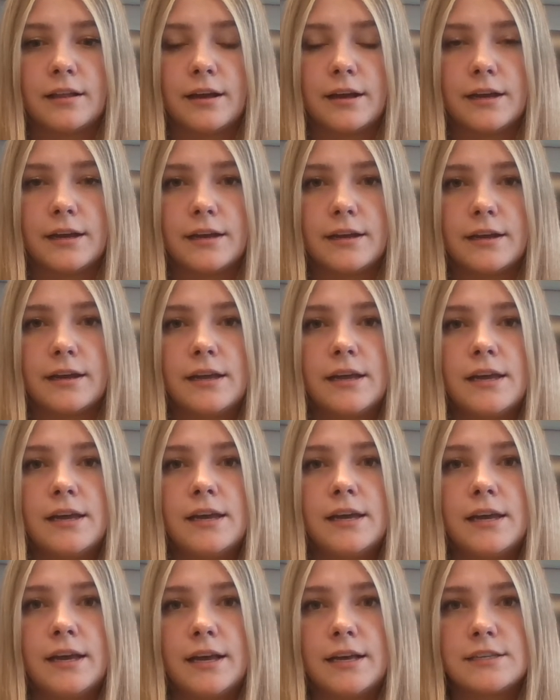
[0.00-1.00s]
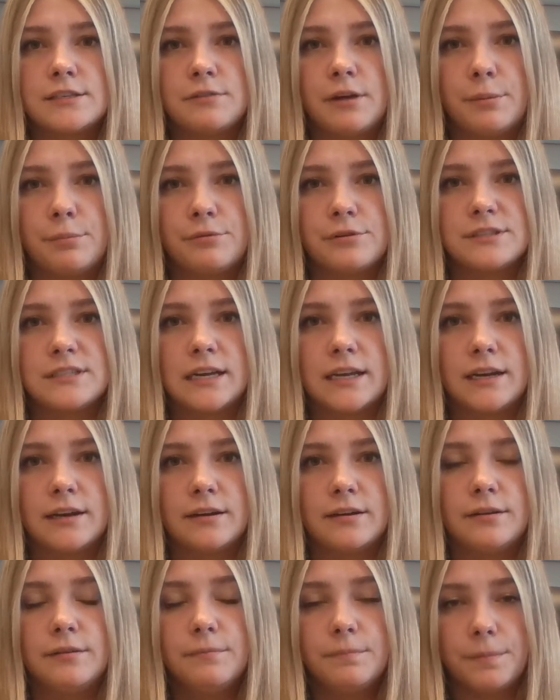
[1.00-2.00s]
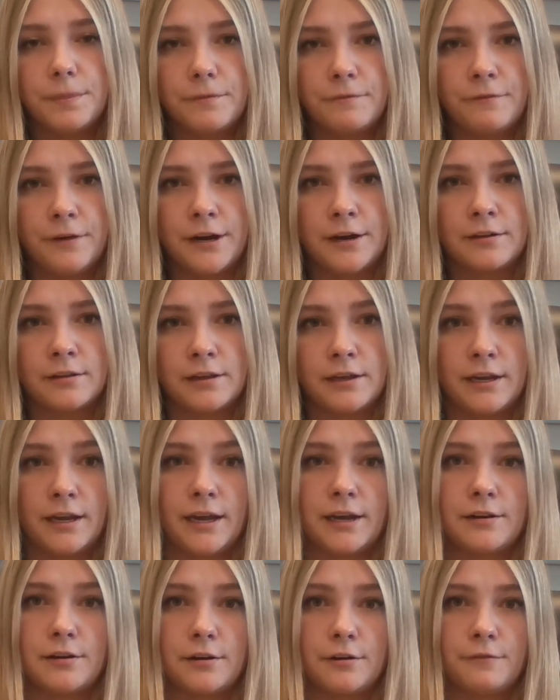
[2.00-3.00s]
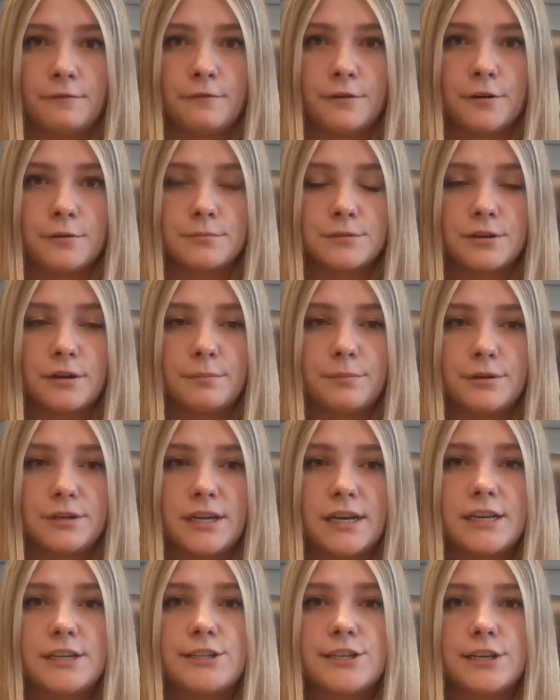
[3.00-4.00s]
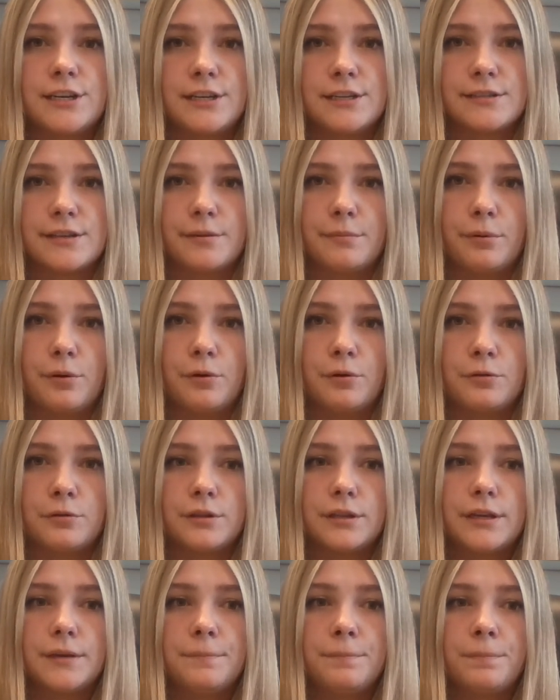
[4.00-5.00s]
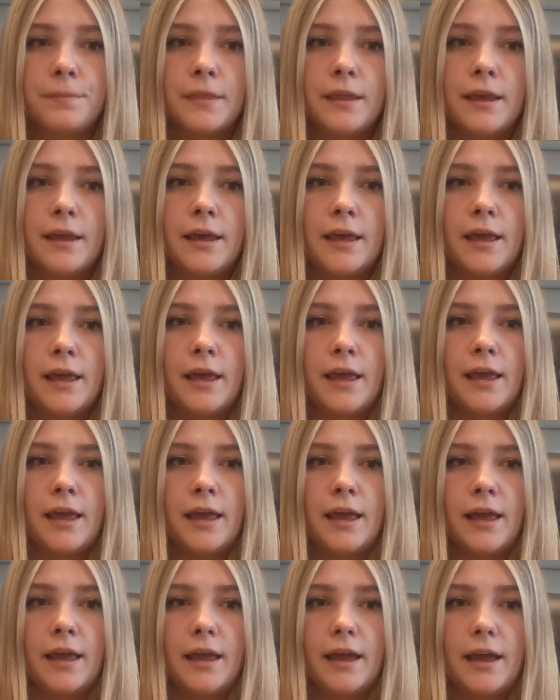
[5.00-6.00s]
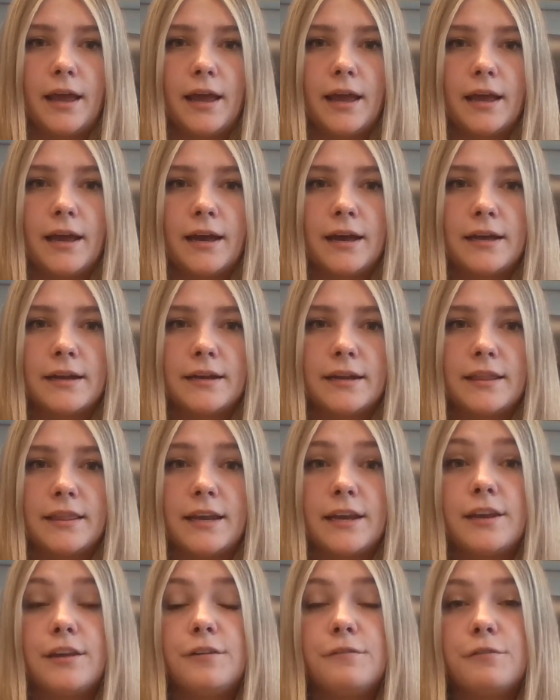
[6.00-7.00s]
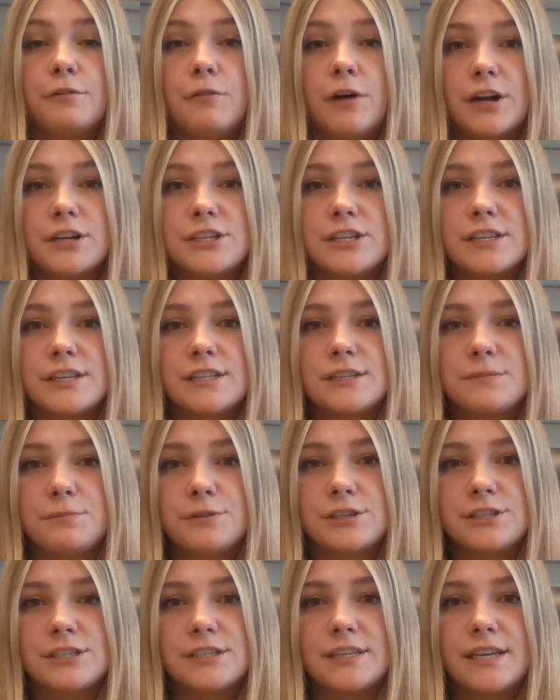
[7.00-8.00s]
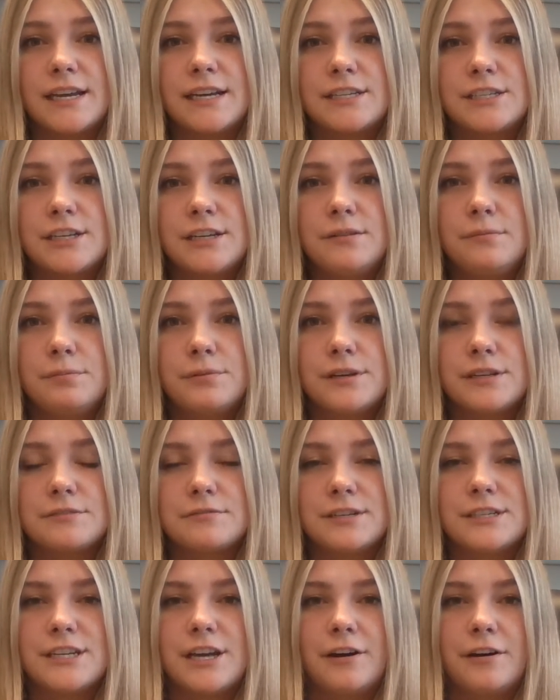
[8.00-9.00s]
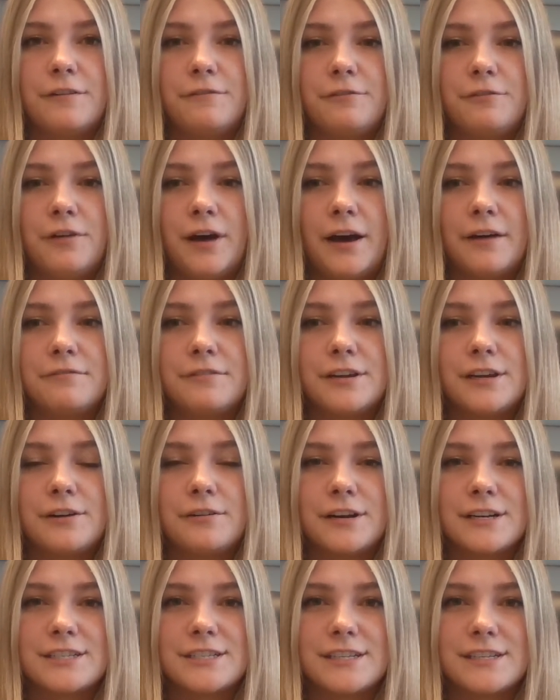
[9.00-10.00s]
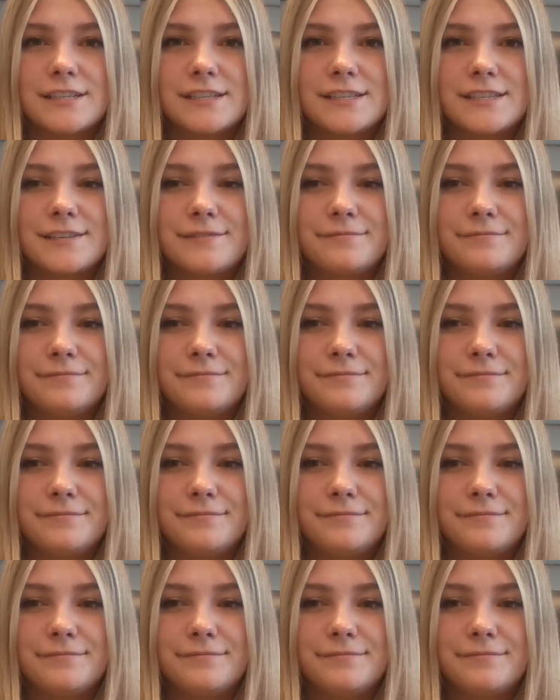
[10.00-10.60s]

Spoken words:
client is represented fairly and our firm's reputation is upheld. And thank you for watching this presentation. Please reach out if you have any questions.